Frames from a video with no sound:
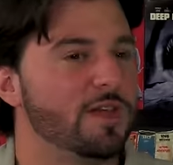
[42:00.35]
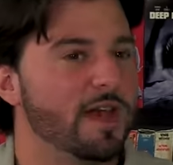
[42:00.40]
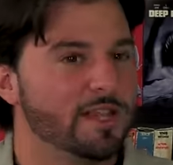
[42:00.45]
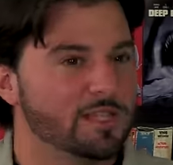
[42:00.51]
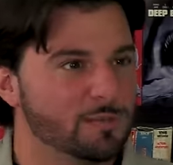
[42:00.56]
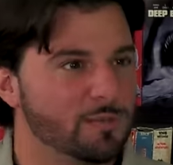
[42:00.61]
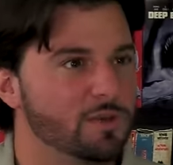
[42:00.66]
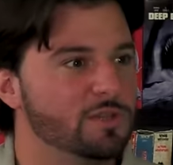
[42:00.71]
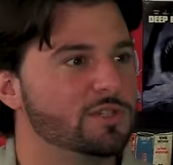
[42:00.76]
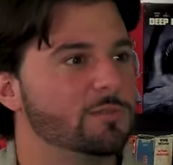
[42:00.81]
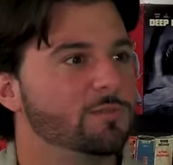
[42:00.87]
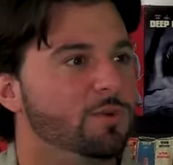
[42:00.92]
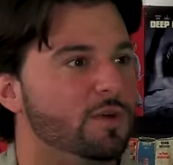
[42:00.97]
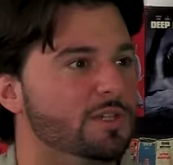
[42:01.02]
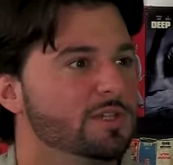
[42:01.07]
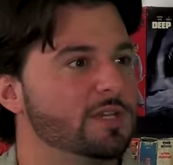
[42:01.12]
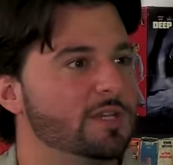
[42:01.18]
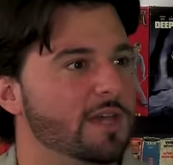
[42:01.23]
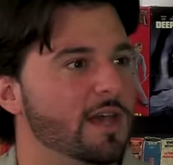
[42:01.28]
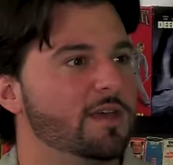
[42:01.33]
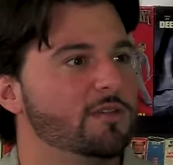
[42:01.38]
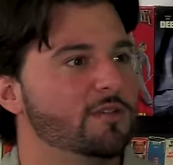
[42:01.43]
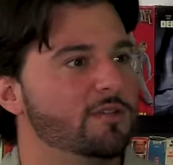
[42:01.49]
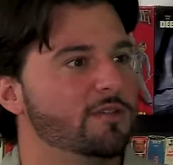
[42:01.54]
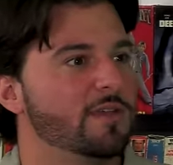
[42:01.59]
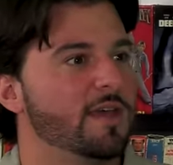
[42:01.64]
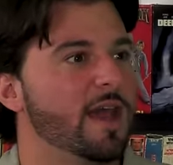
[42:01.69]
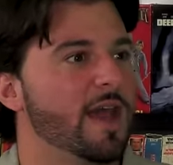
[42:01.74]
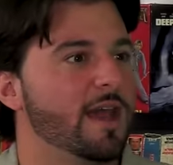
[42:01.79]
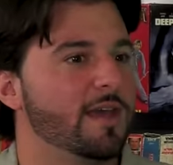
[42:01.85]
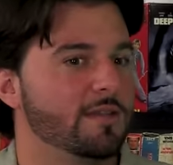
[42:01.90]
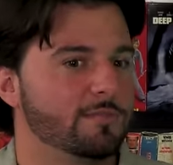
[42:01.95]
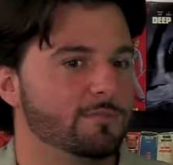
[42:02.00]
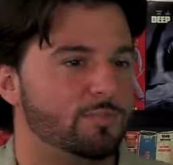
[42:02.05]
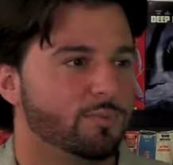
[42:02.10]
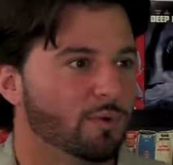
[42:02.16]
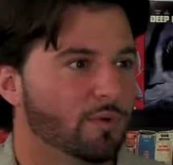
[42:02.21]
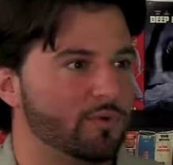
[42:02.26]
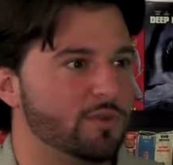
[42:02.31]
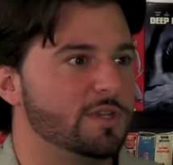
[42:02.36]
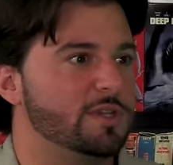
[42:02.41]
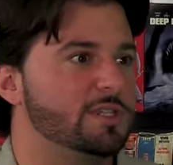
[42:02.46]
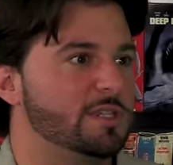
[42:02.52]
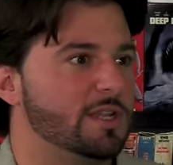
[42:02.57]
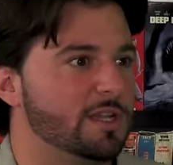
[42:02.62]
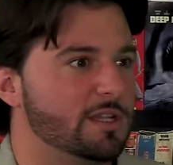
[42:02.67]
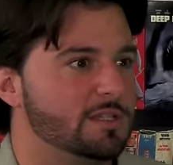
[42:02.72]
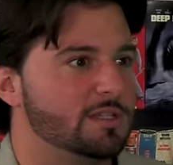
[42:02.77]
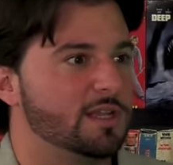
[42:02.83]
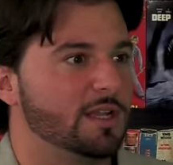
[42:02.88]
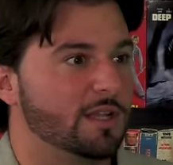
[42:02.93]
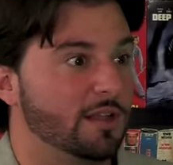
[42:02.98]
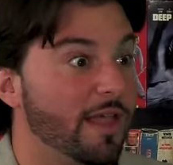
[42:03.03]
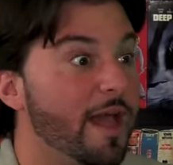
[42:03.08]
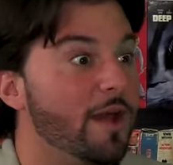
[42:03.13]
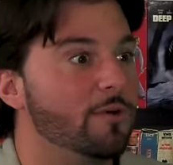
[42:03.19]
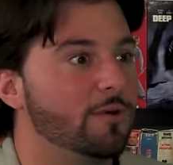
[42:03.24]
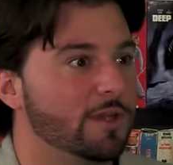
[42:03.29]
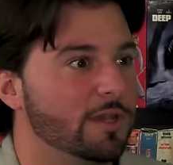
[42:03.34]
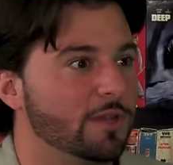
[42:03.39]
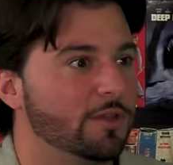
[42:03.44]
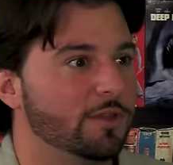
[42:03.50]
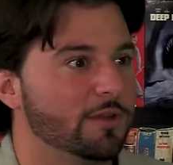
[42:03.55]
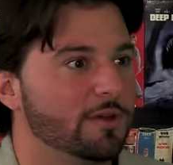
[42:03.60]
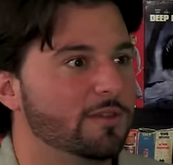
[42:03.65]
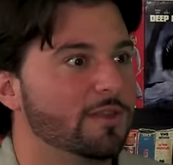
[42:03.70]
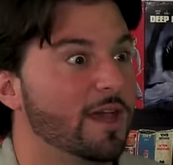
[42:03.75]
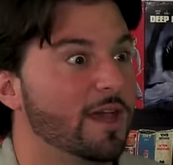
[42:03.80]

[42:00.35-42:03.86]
that's supposed to put together that Brutus is the clown killer